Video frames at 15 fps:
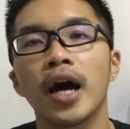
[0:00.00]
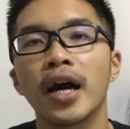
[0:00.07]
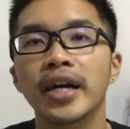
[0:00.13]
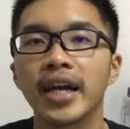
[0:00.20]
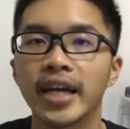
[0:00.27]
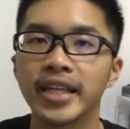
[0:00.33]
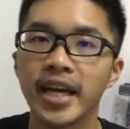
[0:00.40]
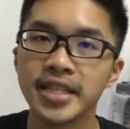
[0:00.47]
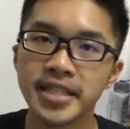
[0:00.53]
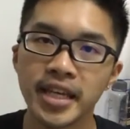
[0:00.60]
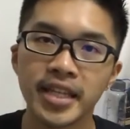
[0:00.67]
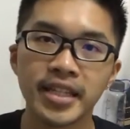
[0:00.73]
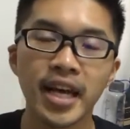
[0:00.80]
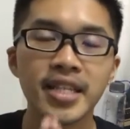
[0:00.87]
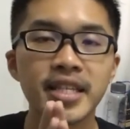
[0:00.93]
Okay, that's
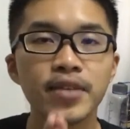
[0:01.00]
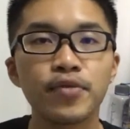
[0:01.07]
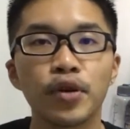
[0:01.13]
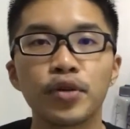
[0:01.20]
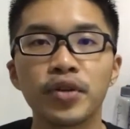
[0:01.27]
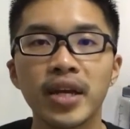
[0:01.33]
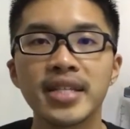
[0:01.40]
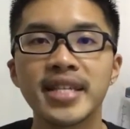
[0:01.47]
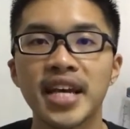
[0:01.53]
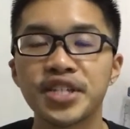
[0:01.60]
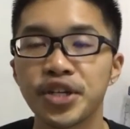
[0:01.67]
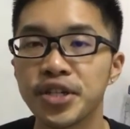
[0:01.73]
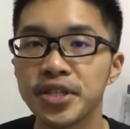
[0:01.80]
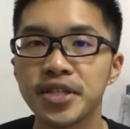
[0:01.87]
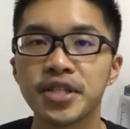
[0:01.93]
it. That's it for today's
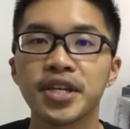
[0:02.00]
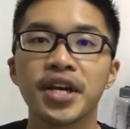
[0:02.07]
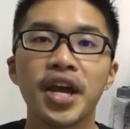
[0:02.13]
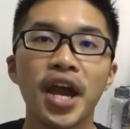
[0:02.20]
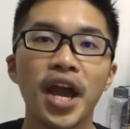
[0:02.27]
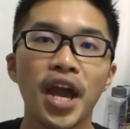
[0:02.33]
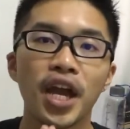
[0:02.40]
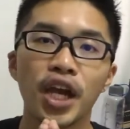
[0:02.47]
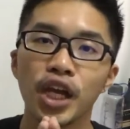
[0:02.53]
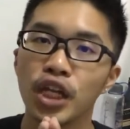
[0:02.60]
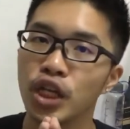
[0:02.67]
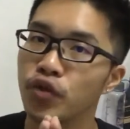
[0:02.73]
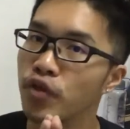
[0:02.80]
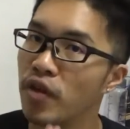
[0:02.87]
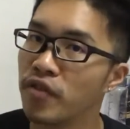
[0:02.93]
sessions.
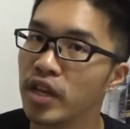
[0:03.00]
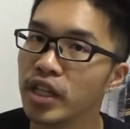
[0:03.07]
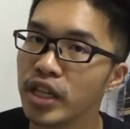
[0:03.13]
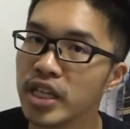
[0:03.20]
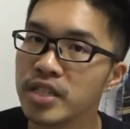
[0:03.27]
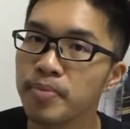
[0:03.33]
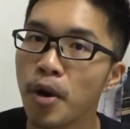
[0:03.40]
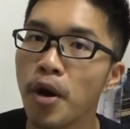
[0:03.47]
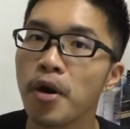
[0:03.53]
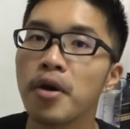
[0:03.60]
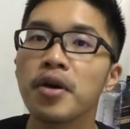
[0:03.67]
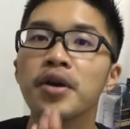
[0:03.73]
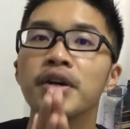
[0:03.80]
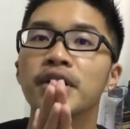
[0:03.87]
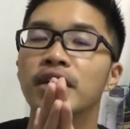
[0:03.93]
And if you have anything
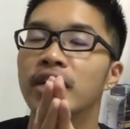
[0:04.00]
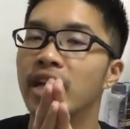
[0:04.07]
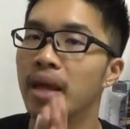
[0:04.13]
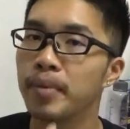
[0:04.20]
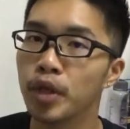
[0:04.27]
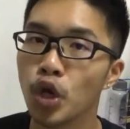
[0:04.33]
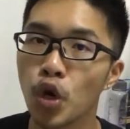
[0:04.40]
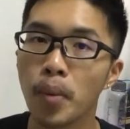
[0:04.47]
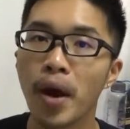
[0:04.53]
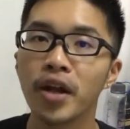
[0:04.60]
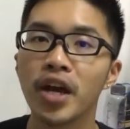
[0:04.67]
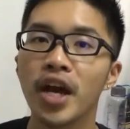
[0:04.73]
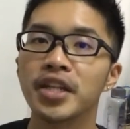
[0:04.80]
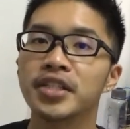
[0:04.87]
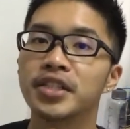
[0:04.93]
more, let me know
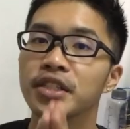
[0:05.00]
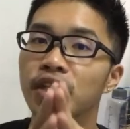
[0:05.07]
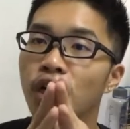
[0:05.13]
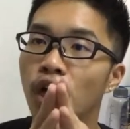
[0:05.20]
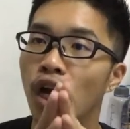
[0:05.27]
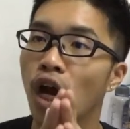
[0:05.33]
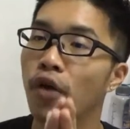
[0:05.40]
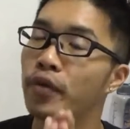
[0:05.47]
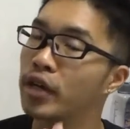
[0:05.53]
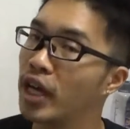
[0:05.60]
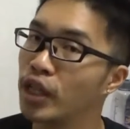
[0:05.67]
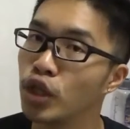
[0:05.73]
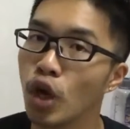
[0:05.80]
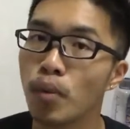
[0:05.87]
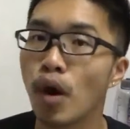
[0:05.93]
about that. We
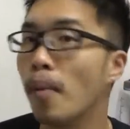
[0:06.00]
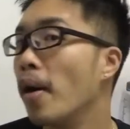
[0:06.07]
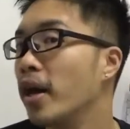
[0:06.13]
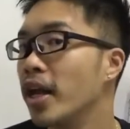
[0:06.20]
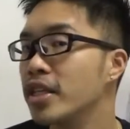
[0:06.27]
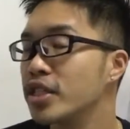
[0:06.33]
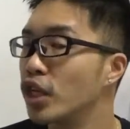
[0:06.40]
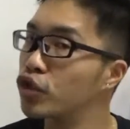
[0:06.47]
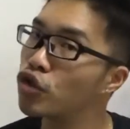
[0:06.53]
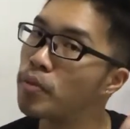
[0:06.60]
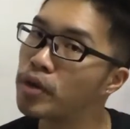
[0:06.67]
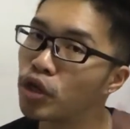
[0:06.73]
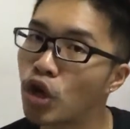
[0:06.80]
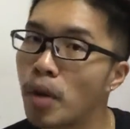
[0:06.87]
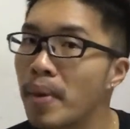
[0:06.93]
can talk more about that. So you can
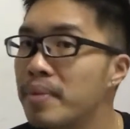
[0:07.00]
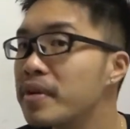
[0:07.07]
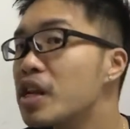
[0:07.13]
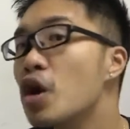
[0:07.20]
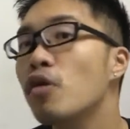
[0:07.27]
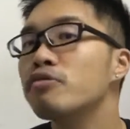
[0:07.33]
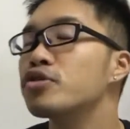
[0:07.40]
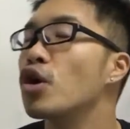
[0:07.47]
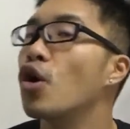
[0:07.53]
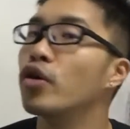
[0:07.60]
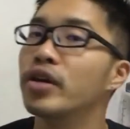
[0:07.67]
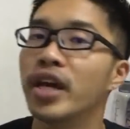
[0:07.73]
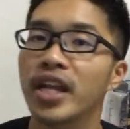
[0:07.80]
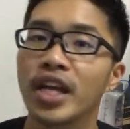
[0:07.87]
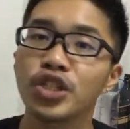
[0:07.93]
drop me the comment below, or
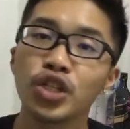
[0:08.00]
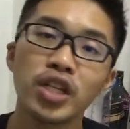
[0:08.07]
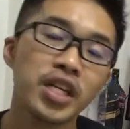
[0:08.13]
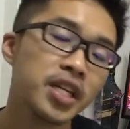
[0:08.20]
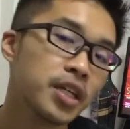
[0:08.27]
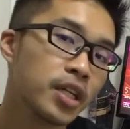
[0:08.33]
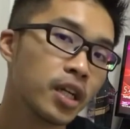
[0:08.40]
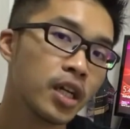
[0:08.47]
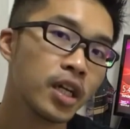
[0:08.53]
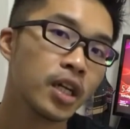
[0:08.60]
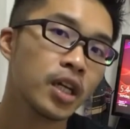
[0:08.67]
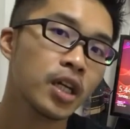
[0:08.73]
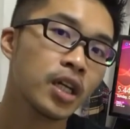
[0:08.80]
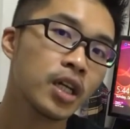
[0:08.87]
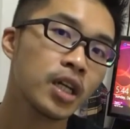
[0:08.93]
you can actually
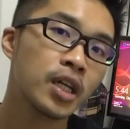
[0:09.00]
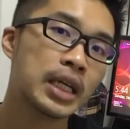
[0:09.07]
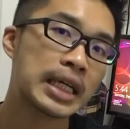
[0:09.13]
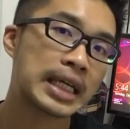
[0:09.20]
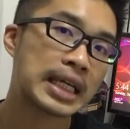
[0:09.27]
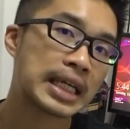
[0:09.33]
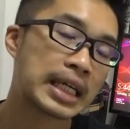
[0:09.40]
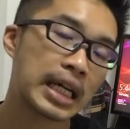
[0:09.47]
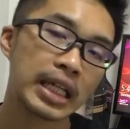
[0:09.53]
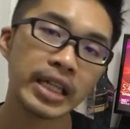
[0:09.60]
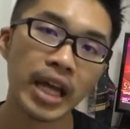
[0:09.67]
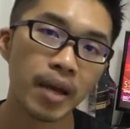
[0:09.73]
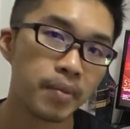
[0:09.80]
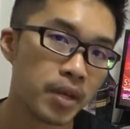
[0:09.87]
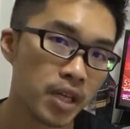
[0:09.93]

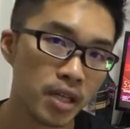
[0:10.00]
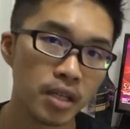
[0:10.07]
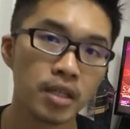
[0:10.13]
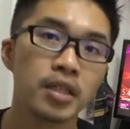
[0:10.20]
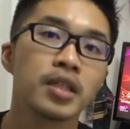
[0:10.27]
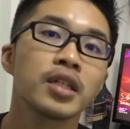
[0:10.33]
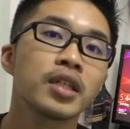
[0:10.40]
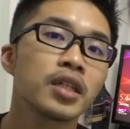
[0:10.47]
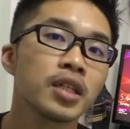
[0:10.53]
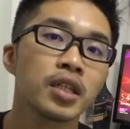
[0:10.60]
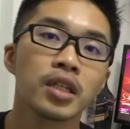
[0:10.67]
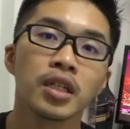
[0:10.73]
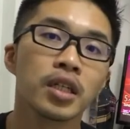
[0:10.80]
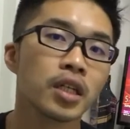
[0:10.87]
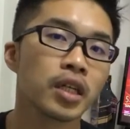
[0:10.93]
contact me,
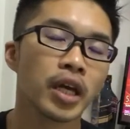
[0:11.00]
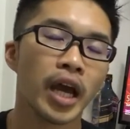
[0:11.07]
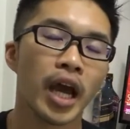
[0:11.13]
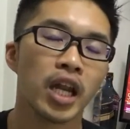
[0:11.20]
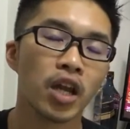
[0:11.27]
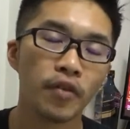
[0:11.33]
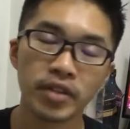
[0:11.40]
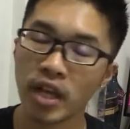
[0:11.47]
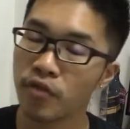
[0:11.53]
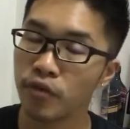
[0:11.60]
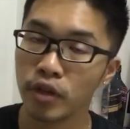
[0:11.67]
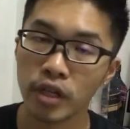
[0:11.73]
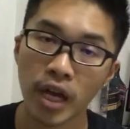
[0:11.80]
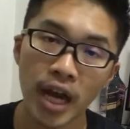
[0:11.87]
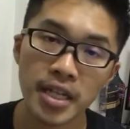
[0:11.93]
and I will
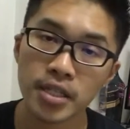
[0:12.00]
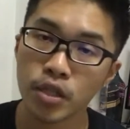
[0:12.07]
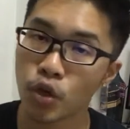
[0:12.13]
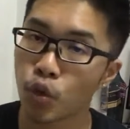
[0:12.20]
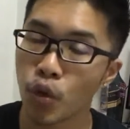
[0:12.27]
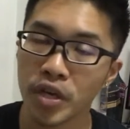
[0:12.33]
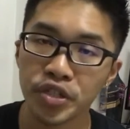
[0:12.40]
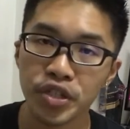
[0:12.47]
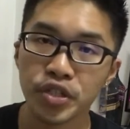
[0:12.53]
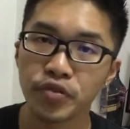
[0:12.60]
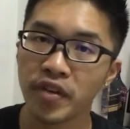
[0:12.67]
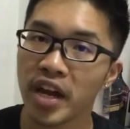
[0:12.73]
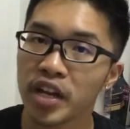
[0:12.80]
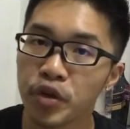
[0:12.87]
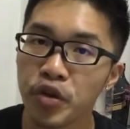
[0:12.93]
definitely answer questions
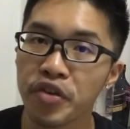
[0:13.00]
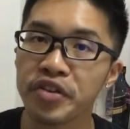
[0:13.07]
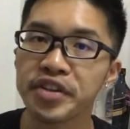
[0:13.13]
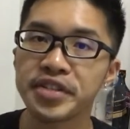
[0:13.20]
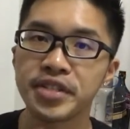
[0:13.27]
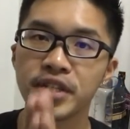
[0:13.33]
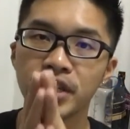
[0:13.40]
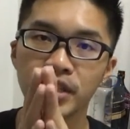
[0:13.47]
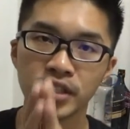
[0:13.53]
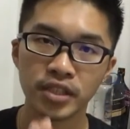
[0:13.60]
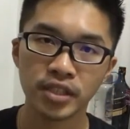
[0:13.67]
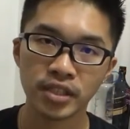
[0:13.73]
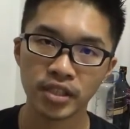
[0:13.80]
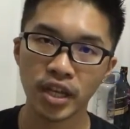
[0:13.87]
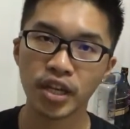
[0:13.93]
for any queries.
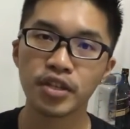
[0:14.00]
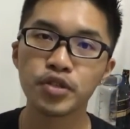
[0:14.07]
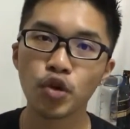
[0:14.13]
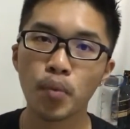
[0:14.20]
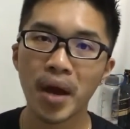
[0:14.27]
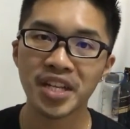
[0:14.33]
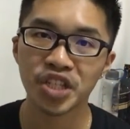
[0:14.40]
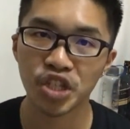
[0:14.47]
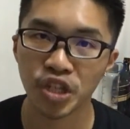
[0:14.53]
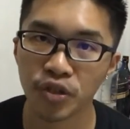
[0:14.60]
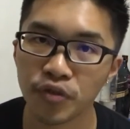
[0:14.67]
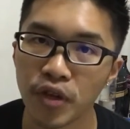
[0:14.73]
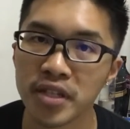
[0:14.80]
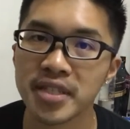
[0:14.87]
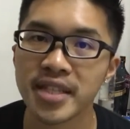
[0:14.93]
Thank you so much
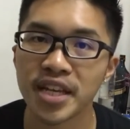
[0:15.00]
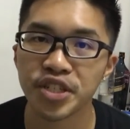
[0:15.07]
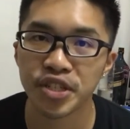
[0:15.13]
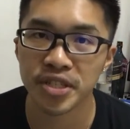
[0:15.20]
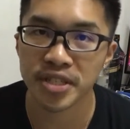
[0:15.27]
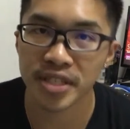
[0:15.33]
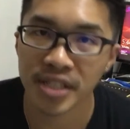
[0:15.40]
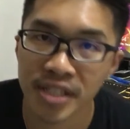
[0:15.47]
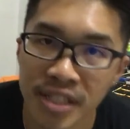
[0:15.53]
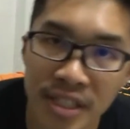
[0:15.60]
for these sessions.